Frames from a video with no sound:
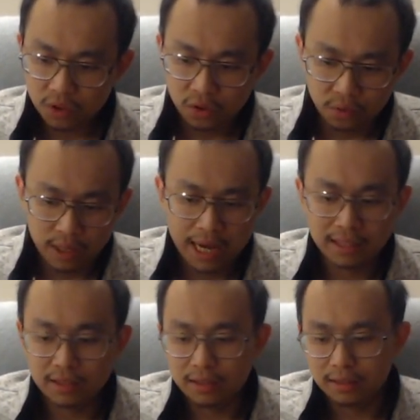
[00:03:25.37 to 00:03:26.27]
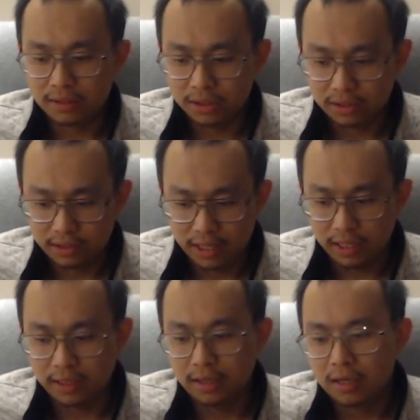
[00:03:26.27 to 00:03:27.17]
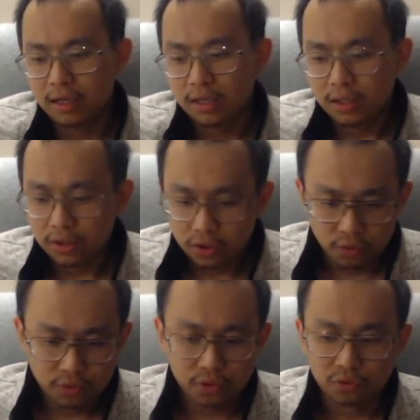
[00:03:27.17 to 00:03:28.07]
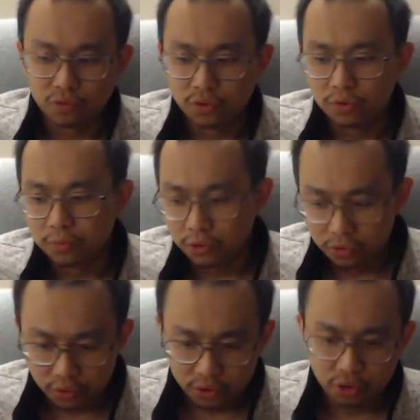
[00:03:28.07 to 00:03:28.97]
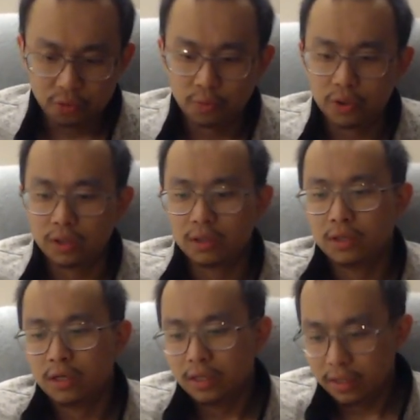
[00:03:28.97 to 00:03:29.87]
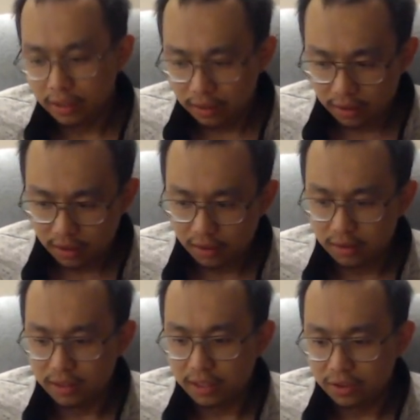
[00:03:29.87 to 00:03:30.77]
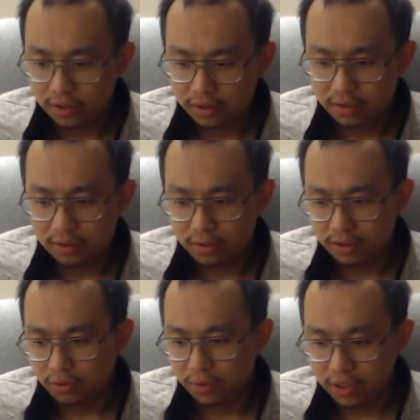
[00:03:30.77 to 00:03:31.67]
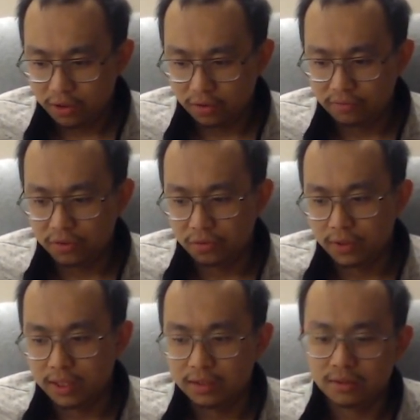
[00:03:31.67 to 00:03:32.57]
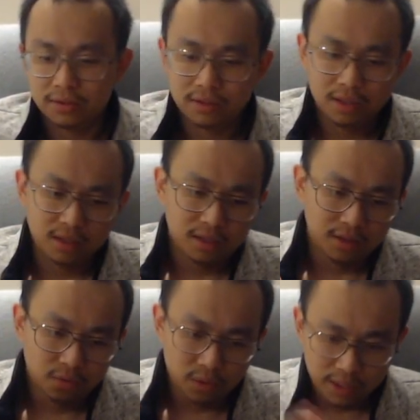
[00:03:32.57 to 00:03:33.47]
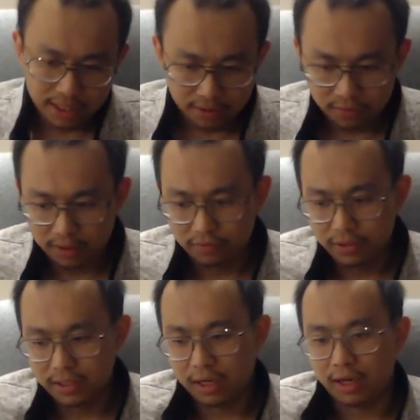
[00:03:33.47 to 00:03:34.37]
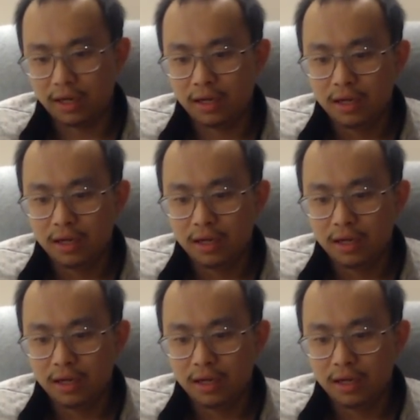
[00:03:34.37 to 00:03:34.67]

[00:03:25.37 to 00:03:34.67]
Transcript: You can't just say, go to your room, go do your homework, eat all of the greens, work out every day,